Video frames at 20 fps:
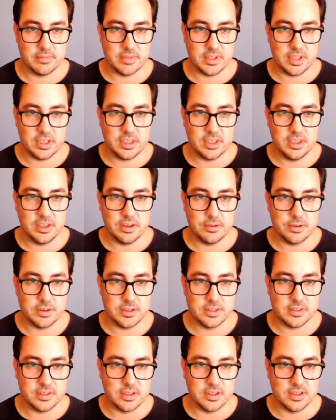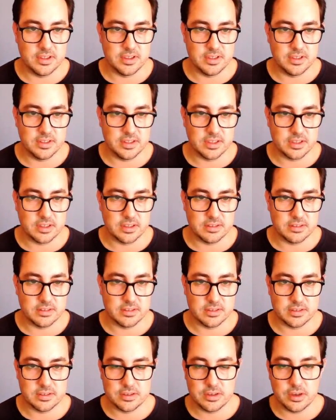here is the
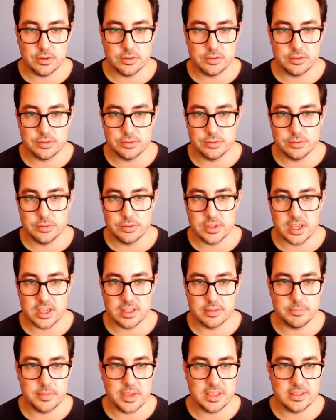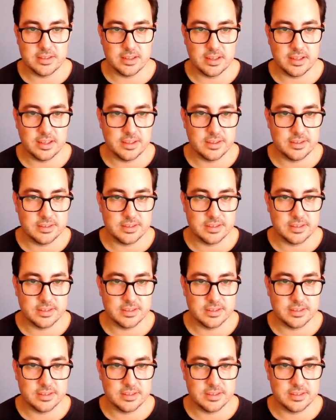code to do that. Basically just